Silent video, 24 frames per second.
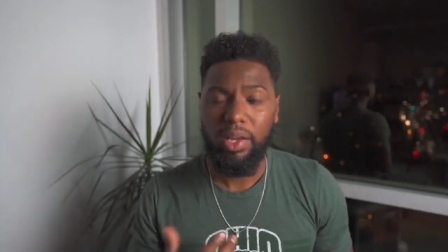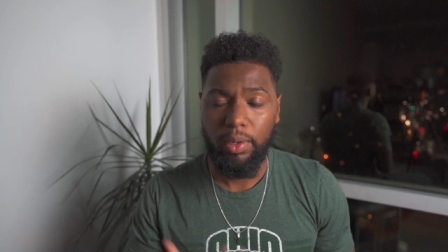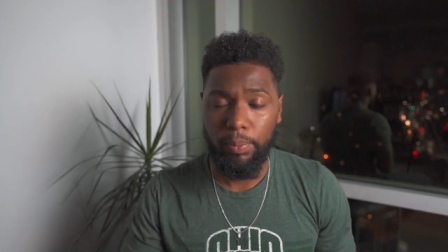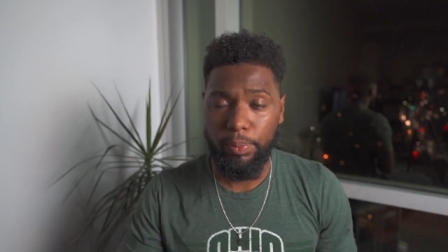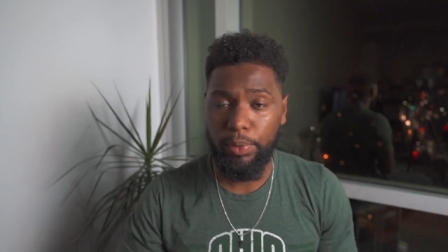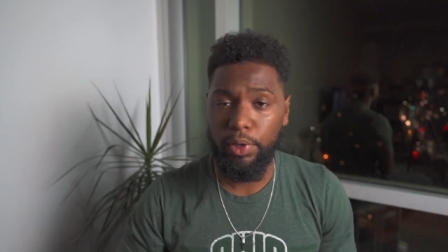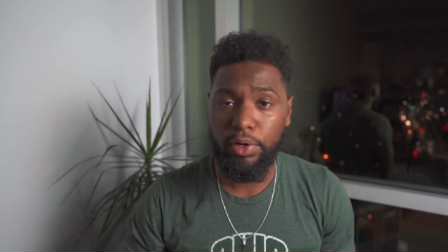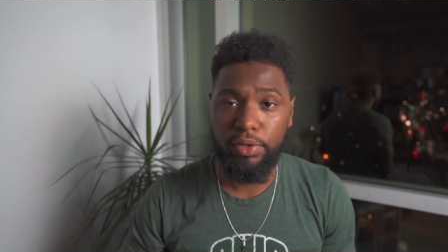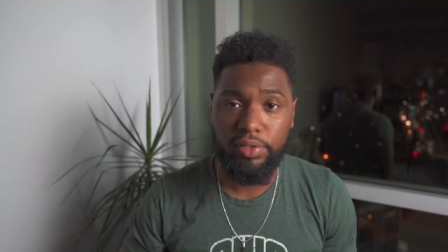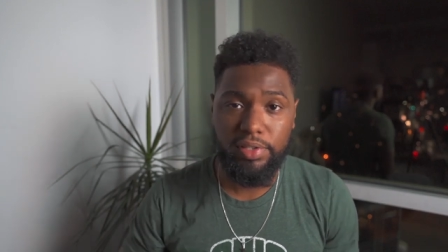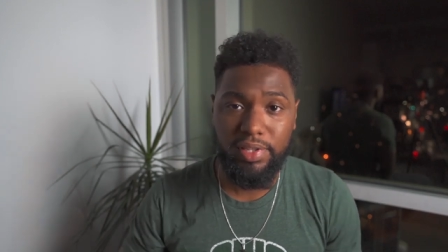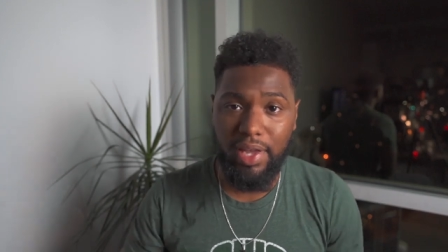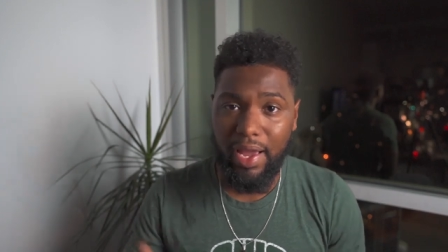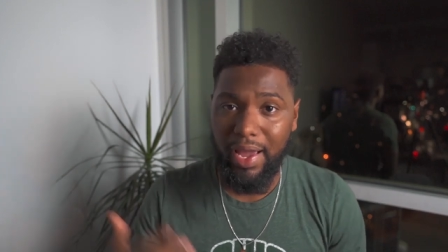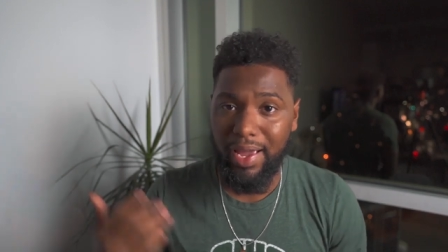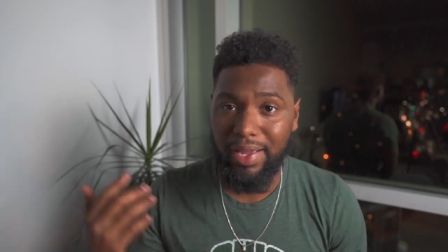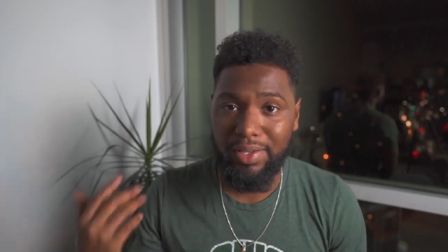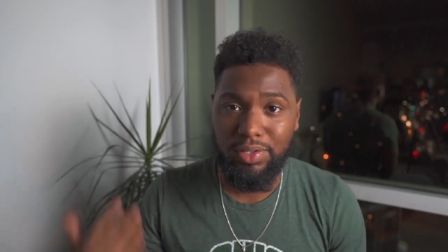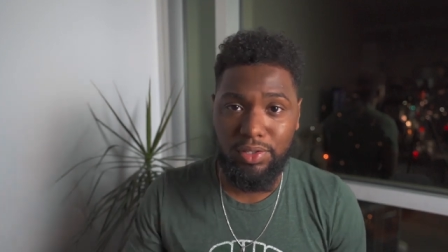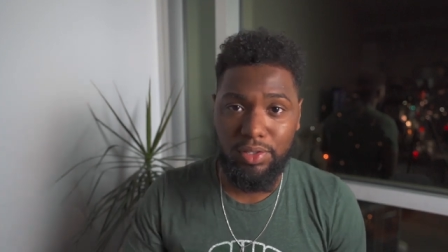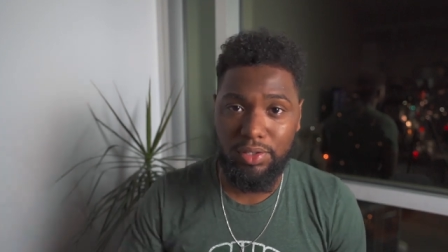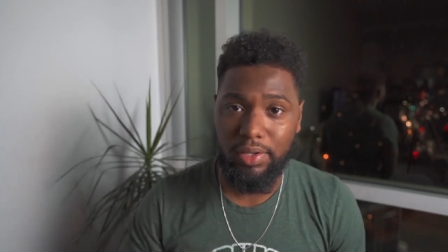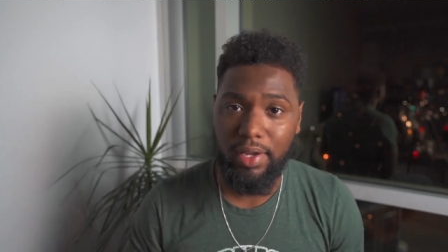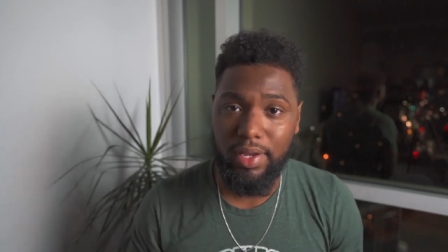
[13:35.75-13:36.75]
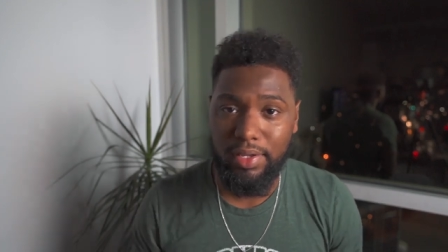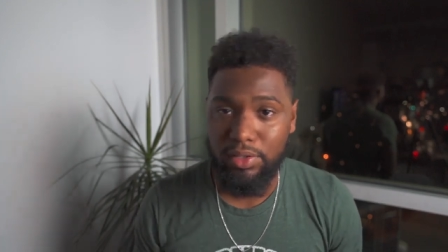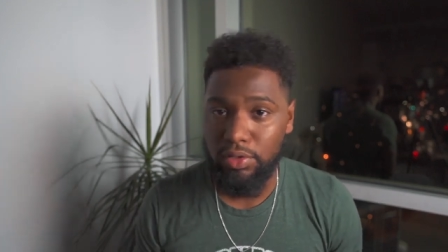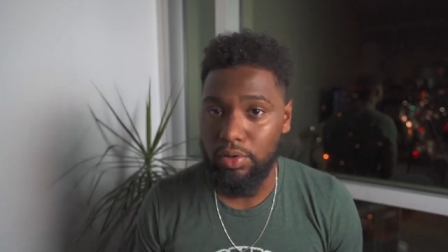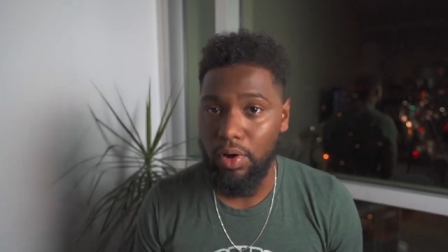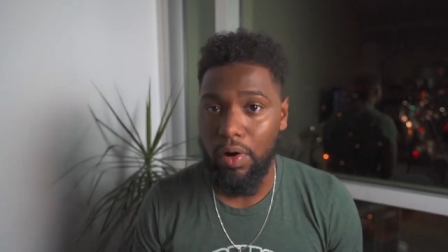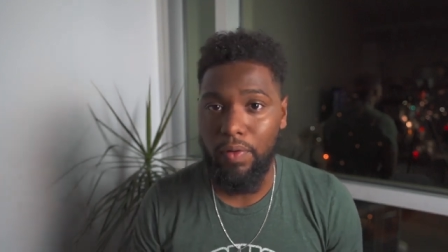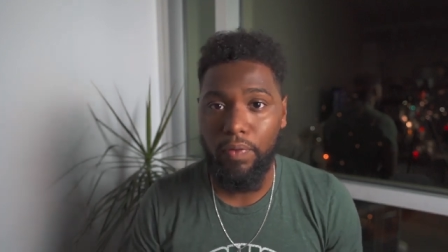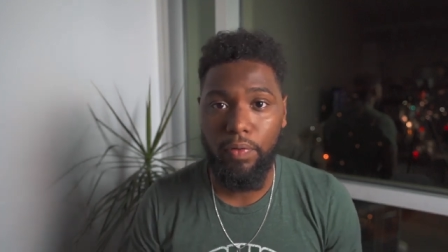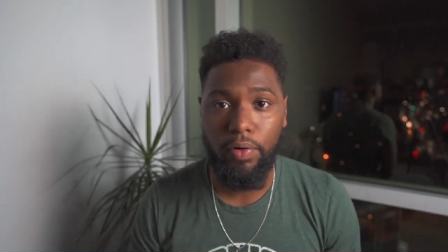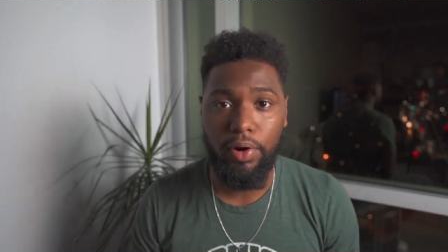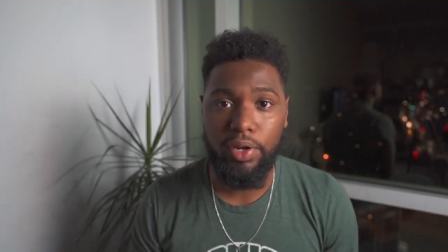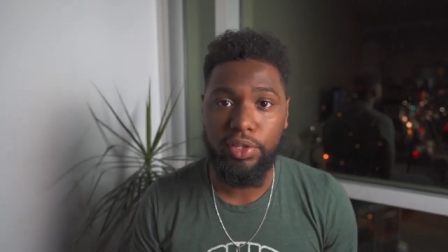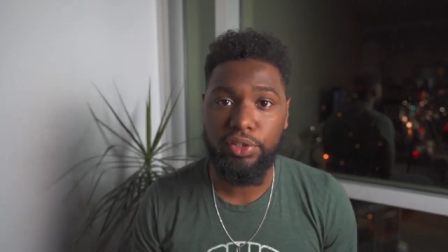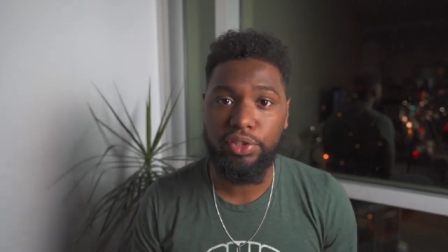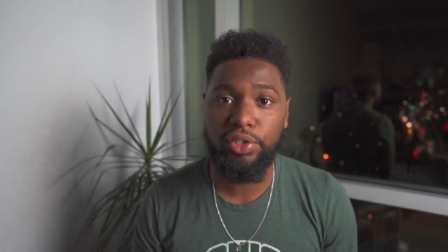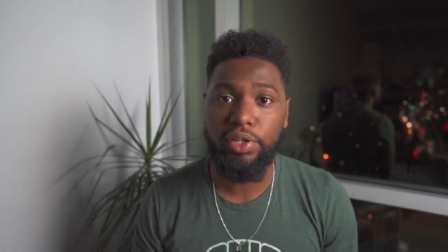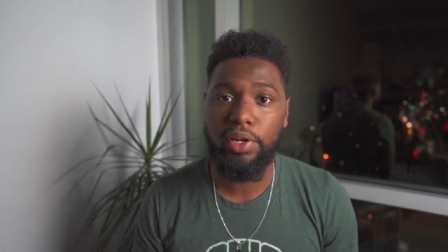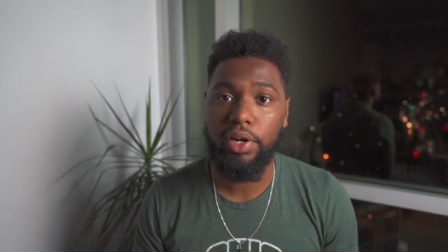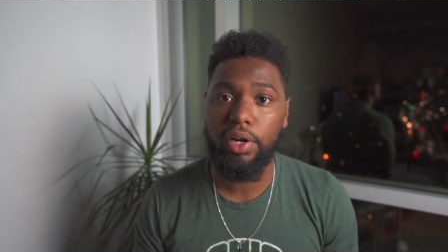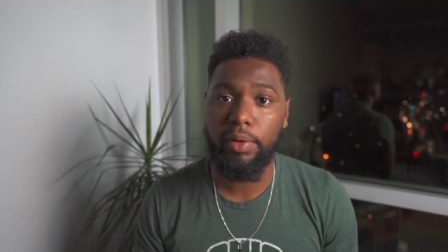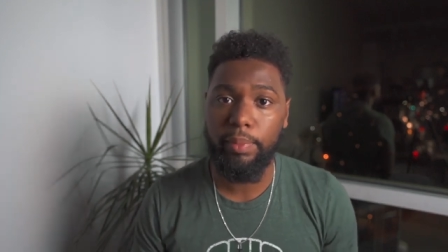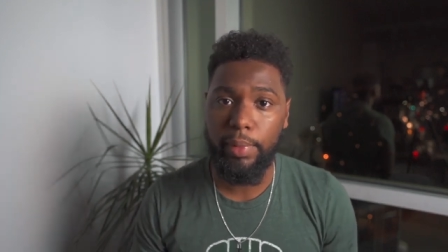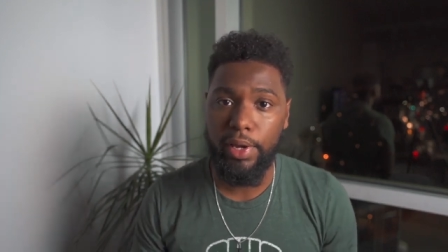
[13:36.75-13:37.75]
computer science and software
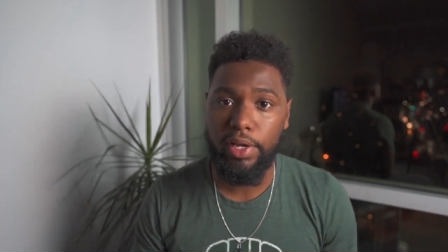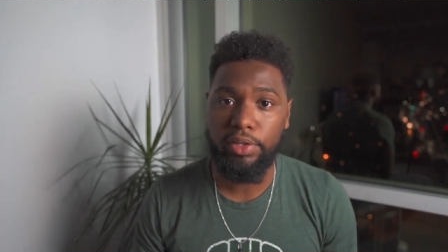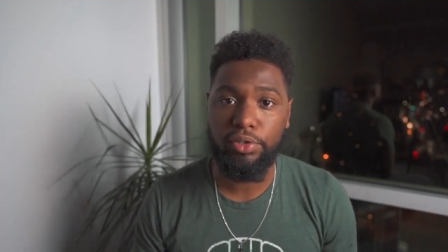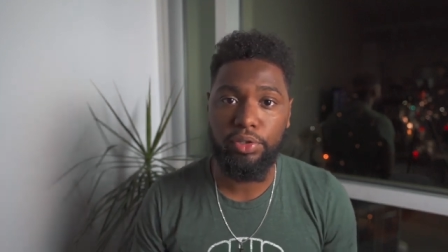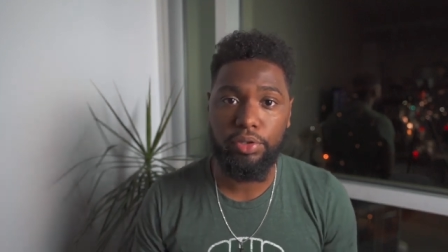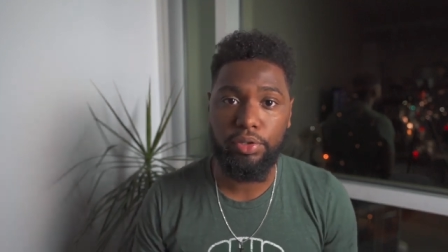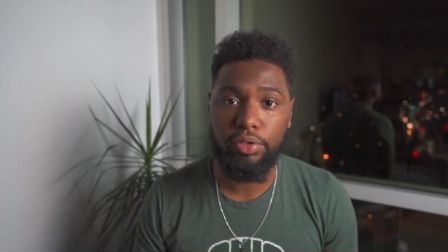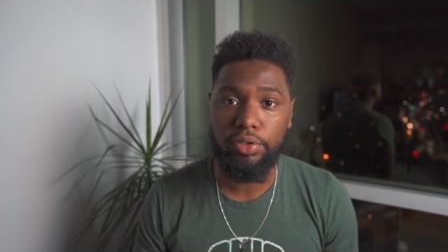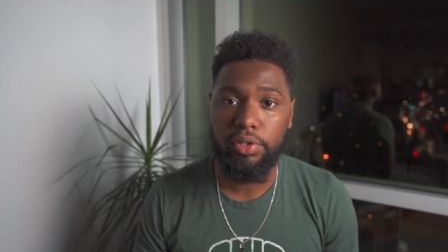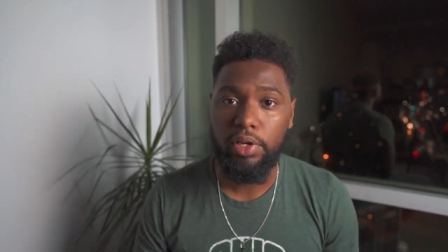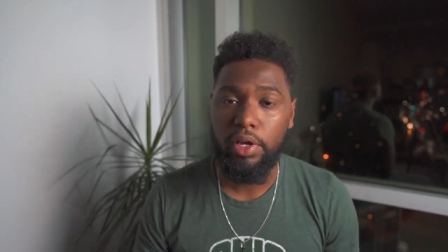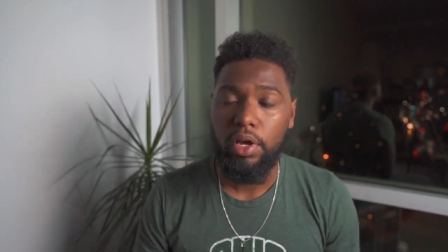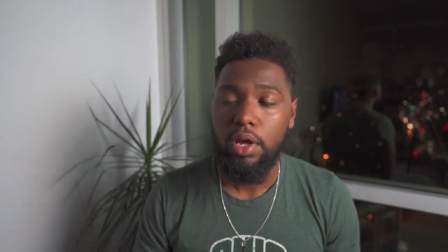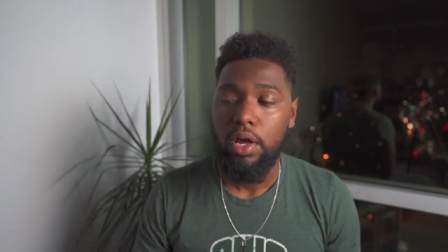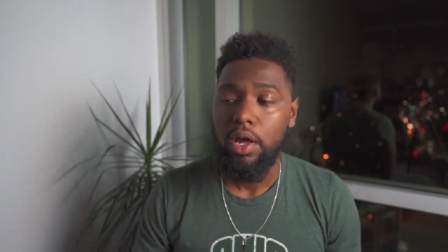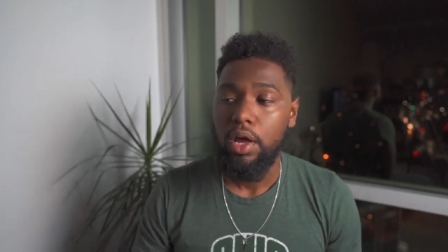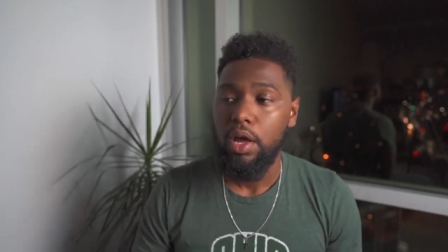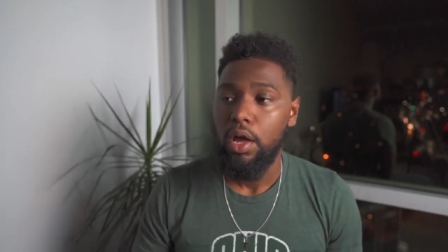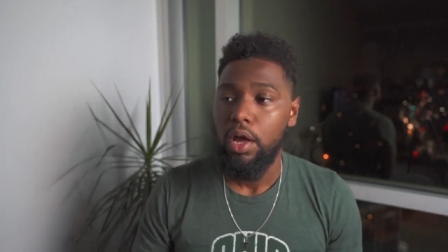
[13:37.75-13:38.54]
engineering majors